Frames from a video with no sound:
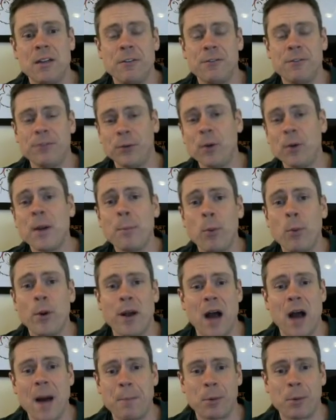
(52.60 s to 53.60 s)
floating point
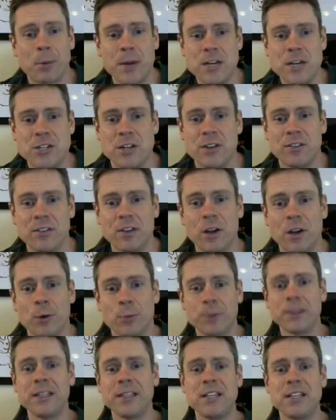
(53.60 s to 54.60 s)
operations are
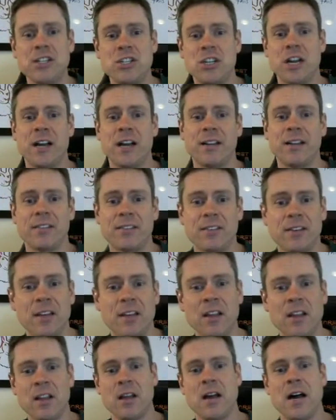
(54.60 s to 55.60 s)
really just
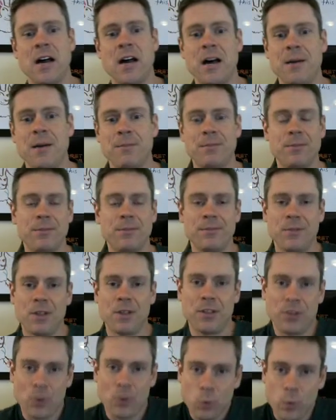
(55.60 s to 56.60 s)

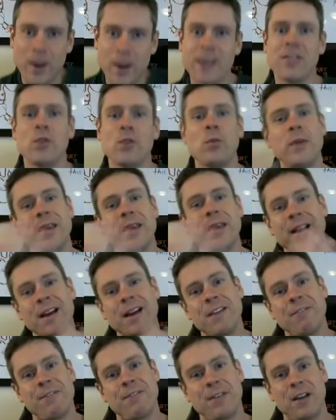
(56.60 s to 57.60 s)
the way that we kind
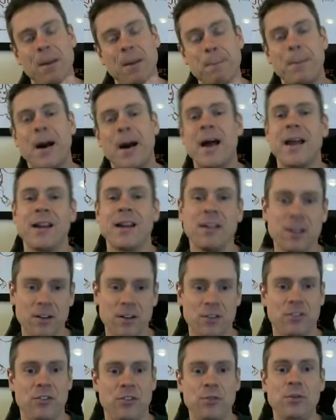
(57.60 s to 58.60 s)
of combine
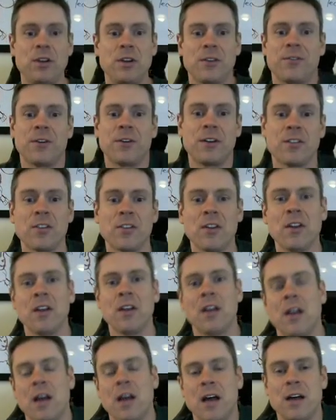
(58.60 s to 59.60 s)
two different
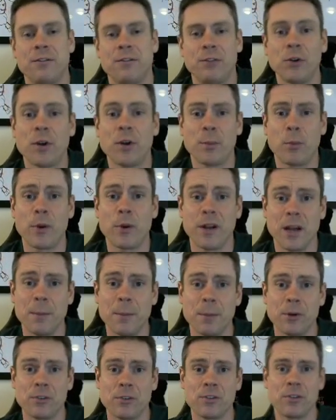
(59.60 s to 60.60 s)
floating point numbers